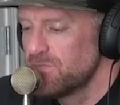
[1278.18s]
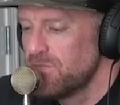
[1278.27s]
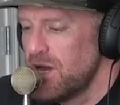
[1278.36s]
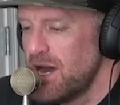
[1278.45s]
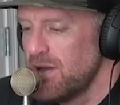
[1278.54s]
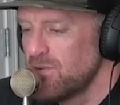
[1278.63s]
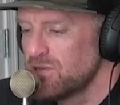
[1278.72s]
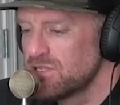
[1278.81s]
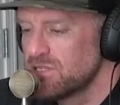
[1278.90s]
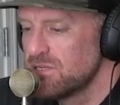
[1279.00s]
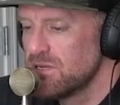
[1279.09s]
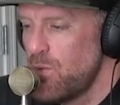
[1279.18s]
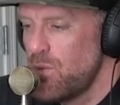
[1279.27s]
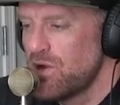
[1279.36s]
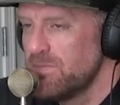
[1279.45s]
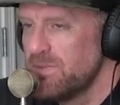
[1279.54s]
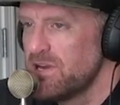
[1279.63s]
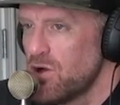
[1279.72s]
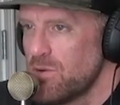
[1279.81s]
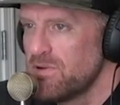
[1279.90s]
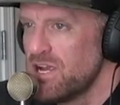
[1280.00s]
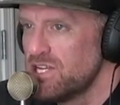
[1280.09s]
but I wanted to be an
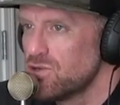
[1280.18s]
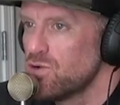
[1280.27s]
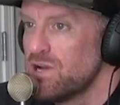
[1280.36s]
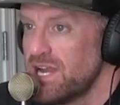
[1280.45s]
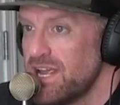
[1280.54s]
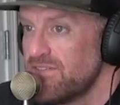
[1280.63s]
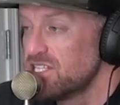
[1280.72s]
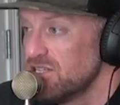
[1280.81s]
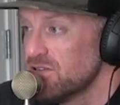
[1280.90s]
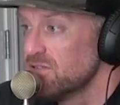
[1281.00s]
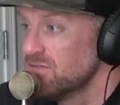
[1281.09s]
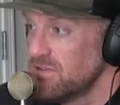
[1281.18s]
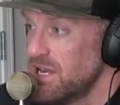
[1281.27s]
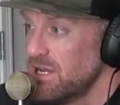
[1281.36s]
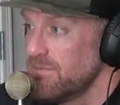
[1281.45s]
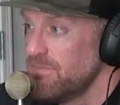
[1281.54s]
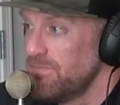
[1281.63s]
Army Ranger or a Navy SEAL, right?